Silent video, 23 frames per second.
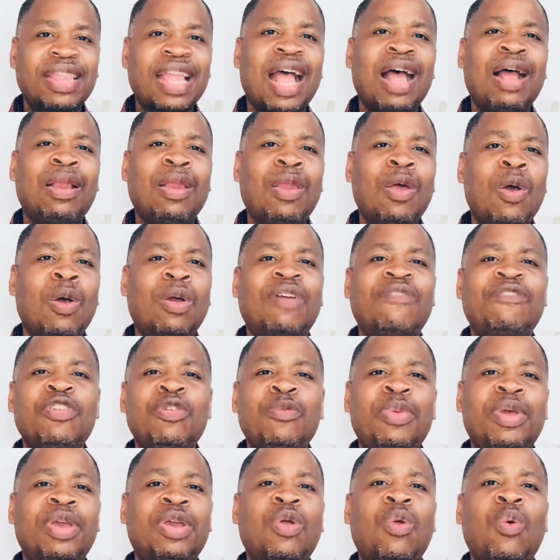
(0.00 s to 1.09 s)
How long have you
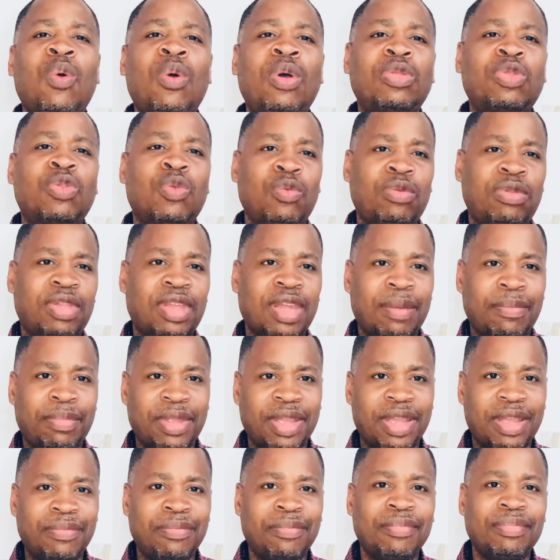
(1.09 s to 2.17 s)
been going through
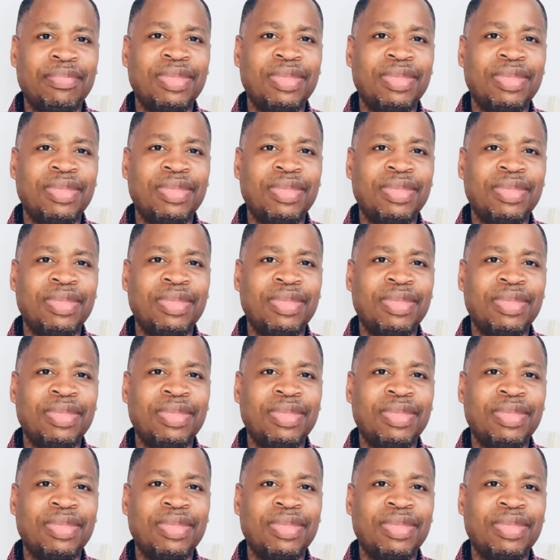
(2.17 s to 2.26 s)
something?